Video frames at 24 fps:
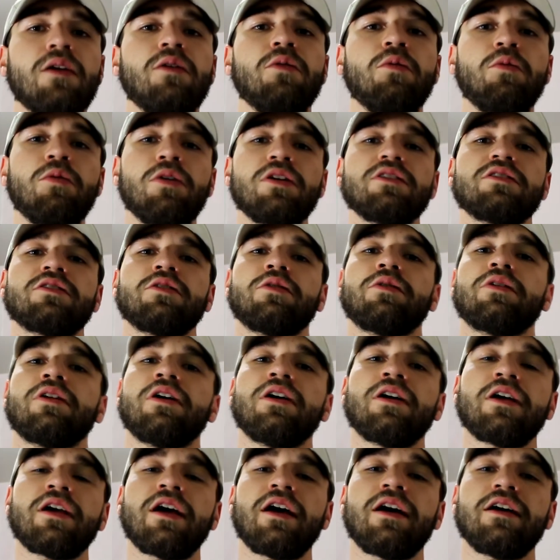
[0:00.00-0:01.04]
What's going
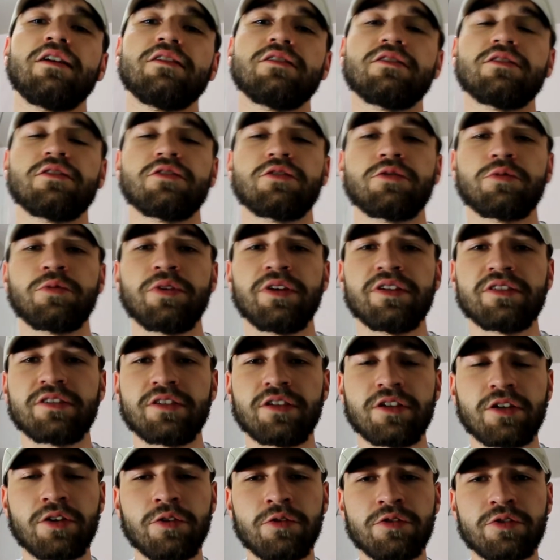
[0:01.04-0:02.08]
on, guys?
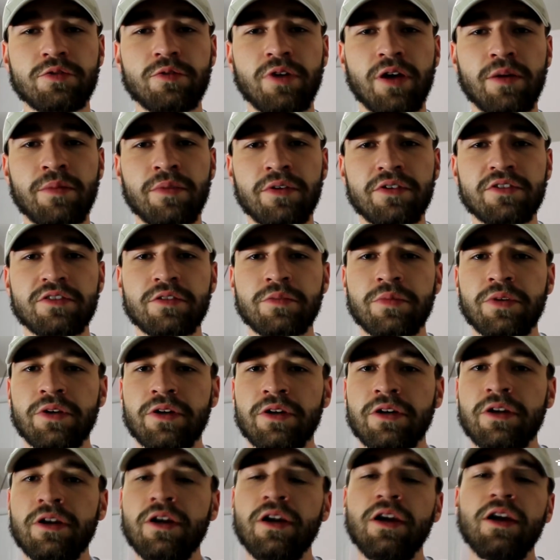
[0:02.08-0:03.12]
Sweezy at Goon Squad Milsim
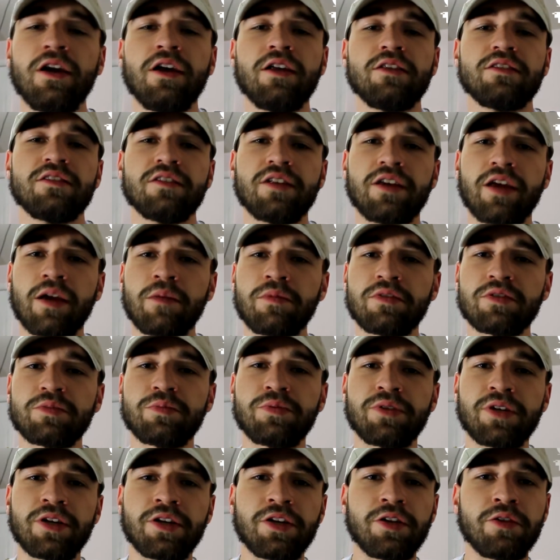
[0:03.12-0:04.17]
here. Today I'm just
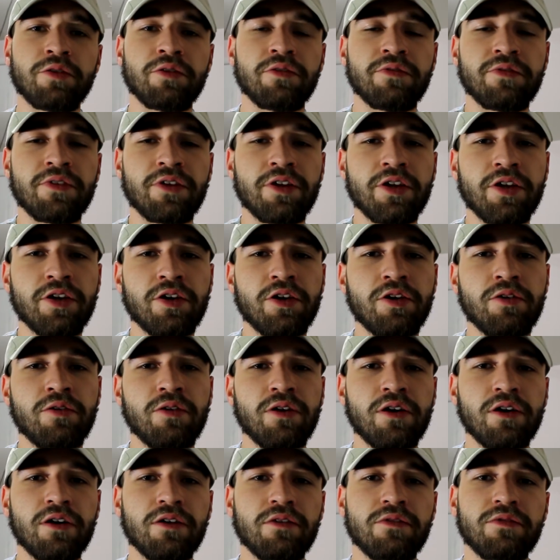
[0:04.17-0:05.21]
bringing you a video
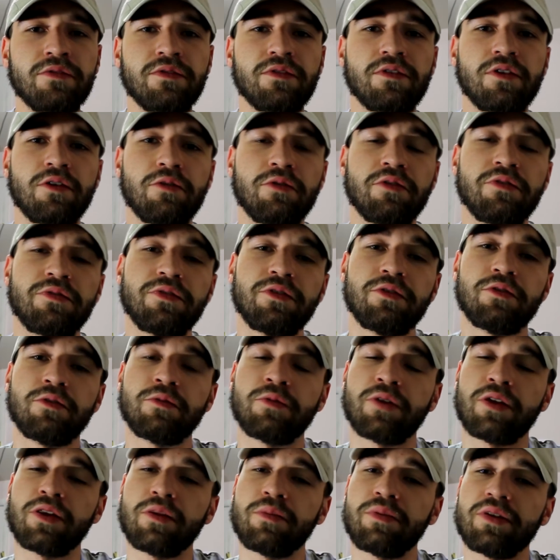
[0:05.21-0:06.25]
of a review of
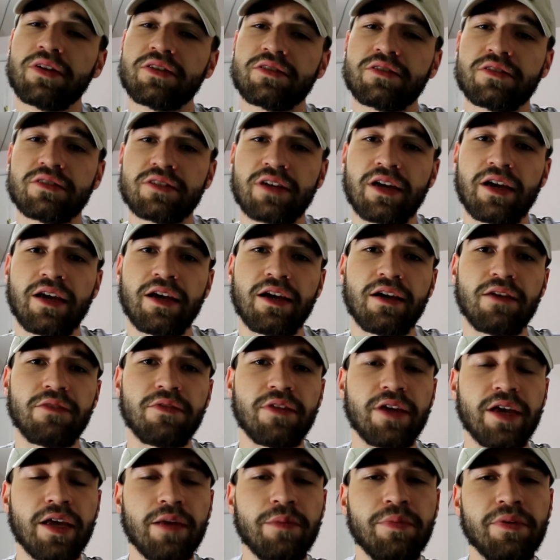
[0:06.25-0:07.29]
one of the pistols I have,
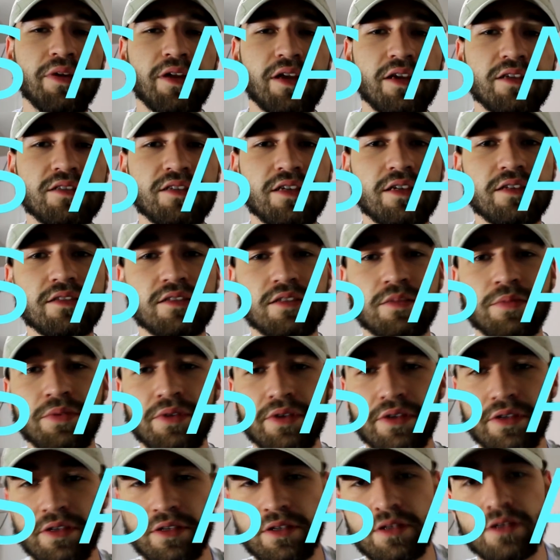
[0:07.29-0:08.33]
the APS
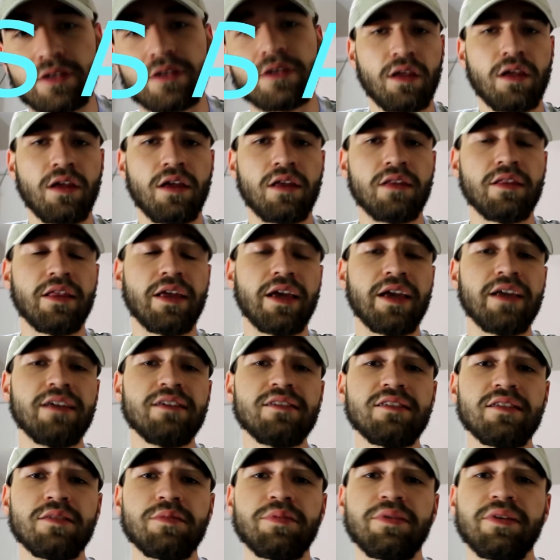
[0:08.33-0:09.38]
ACP. The
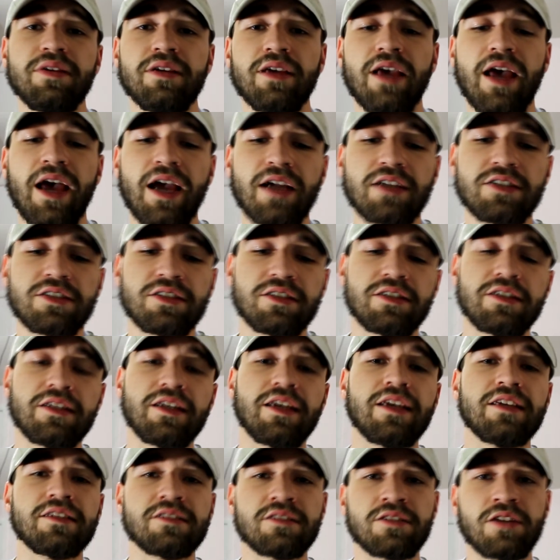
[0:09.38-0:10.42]
ACP
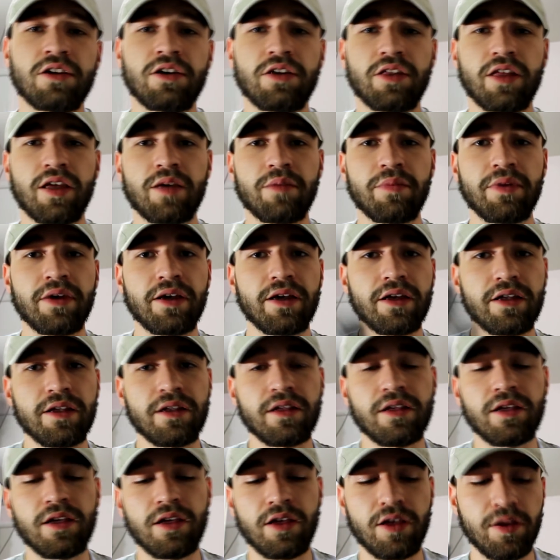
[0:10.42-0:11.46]
actually isn't all that bad.
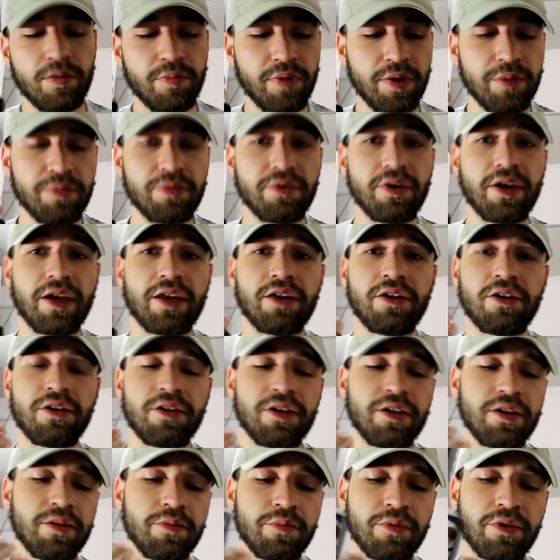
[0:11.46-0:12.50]
People hate on
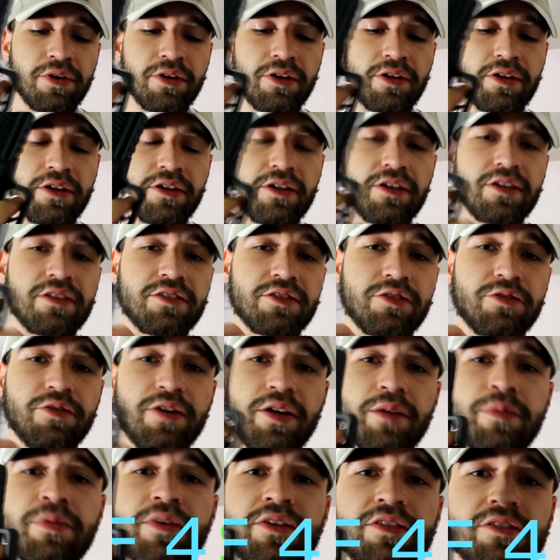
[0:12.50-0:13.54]
it, but it's a
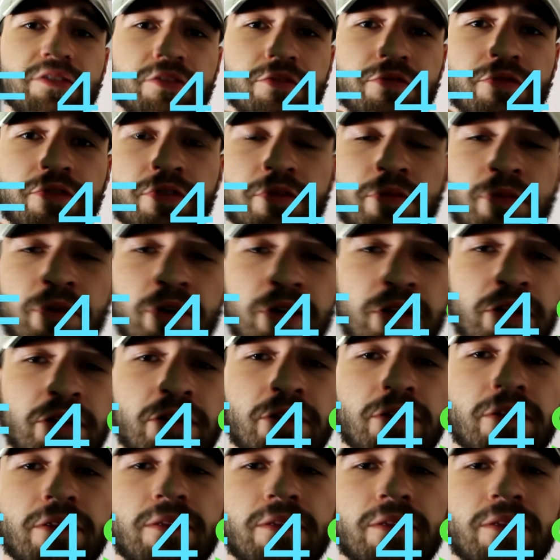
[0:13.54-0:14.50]
great pistol for the money.